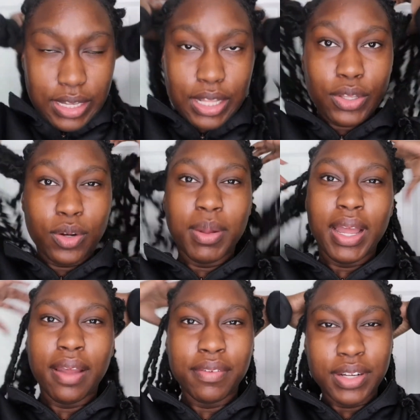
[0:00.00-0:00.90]
a little bit
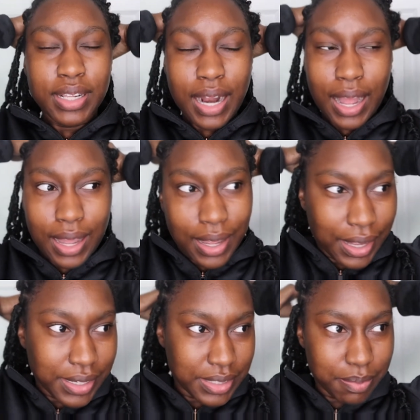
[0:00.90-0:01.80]
heavier than I
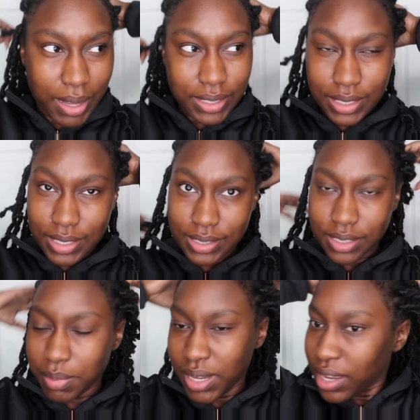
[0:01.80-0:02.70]
expected it
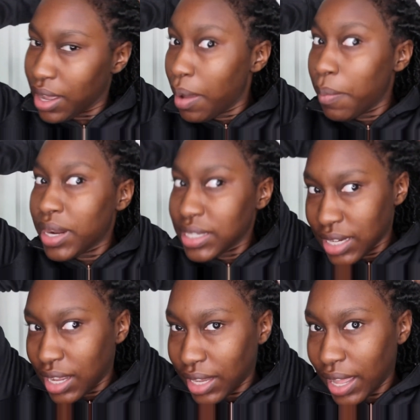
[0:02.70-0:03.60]
to be, but it's
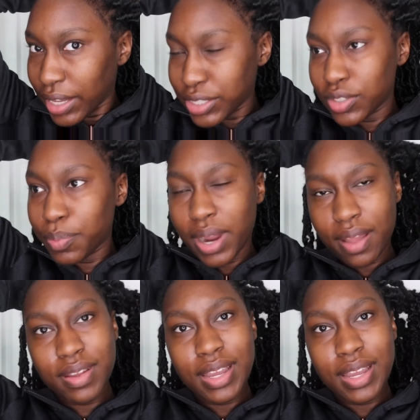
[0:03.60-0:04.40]
not like super heavy.